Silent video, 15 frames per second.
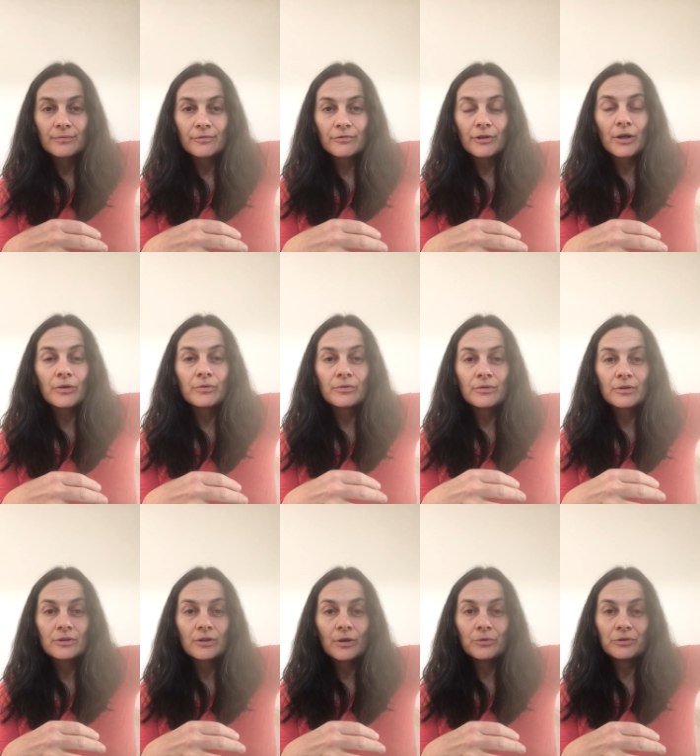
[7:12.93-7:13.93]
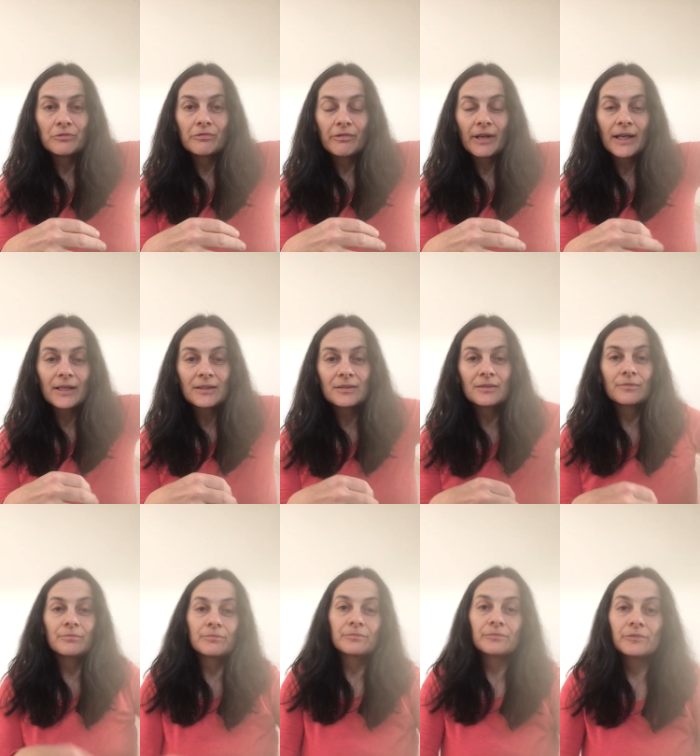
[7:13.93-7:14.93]
flown as golden flecks
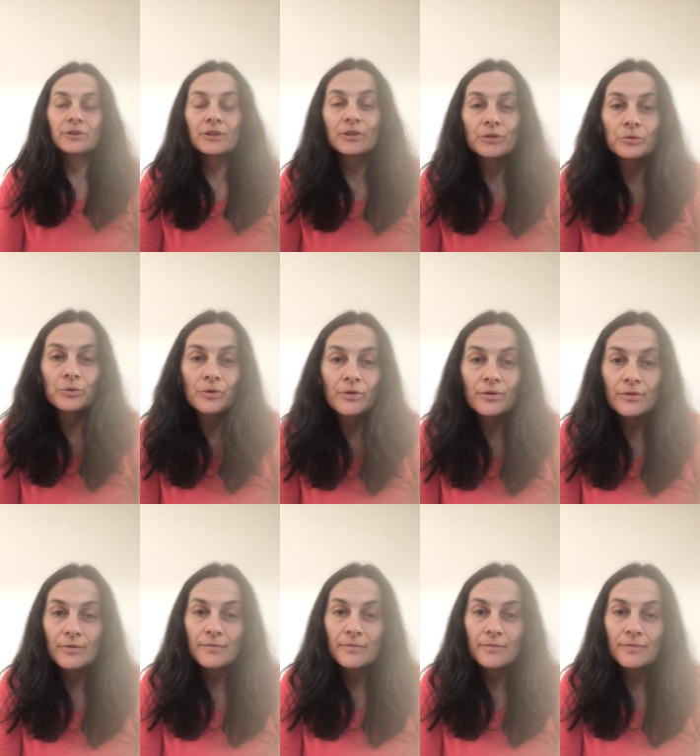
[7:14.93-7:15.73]
to the north,